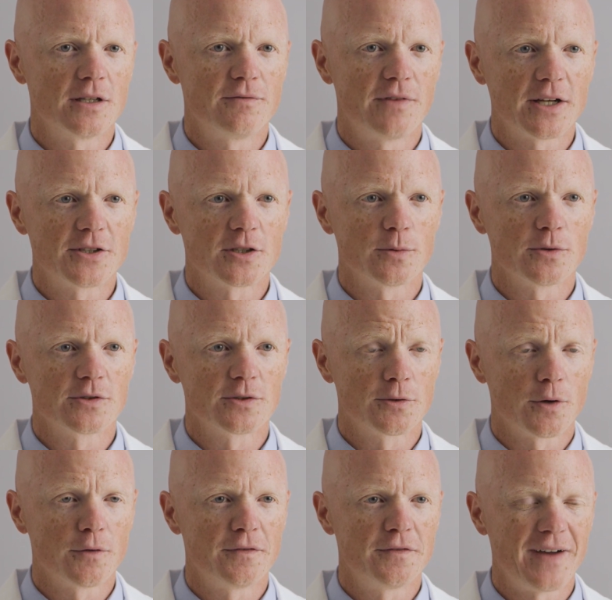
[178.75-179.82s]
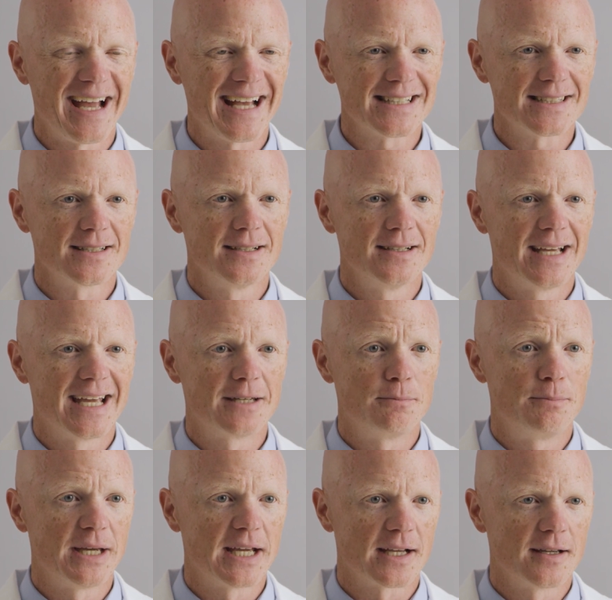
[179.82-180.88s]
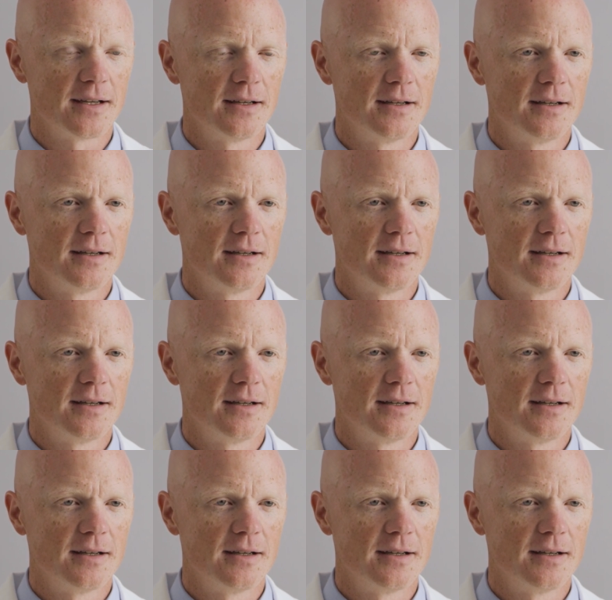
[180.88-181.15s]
and vegetables grow fast and big.